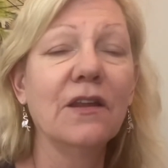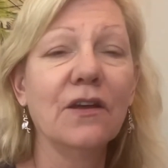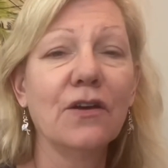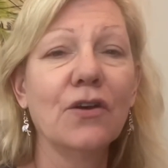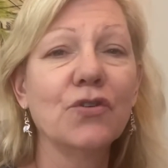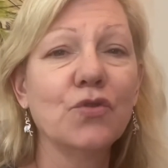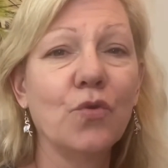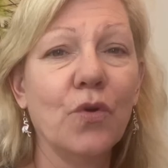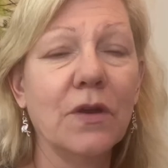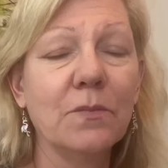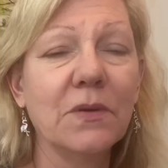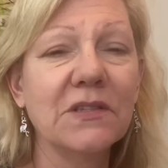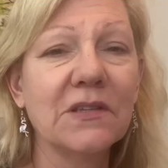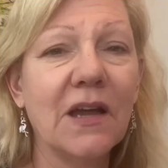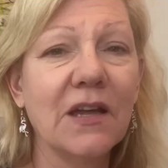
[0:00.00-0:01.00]
and contouring
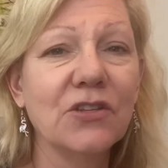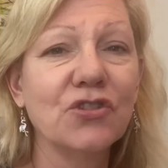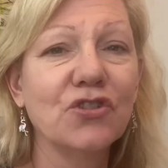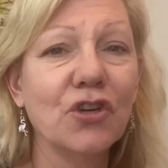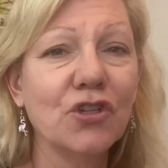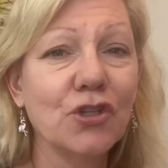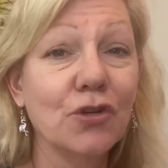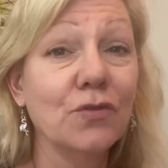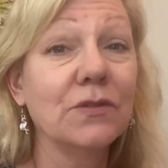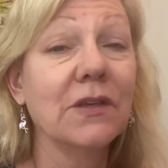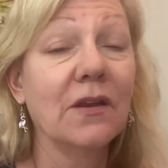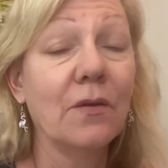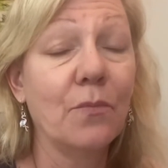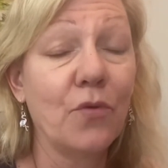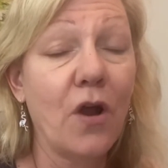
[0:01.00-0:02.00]
besides just
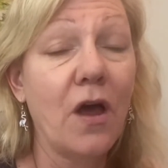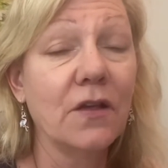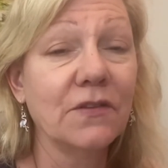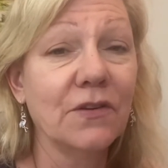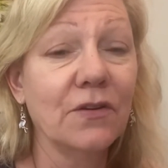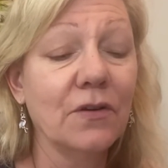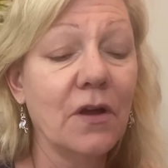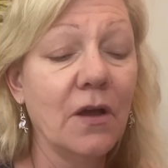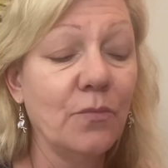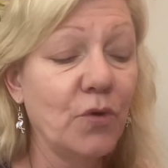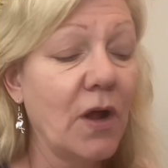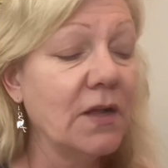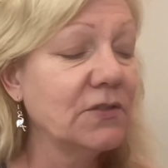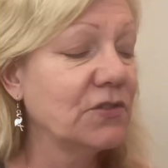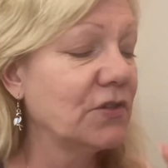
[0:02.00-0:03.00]
using a
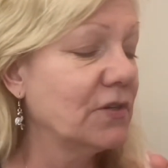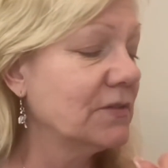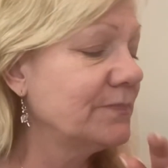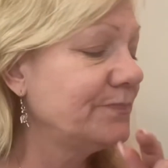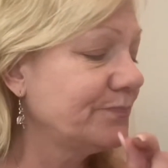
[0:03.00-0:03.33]
bronzer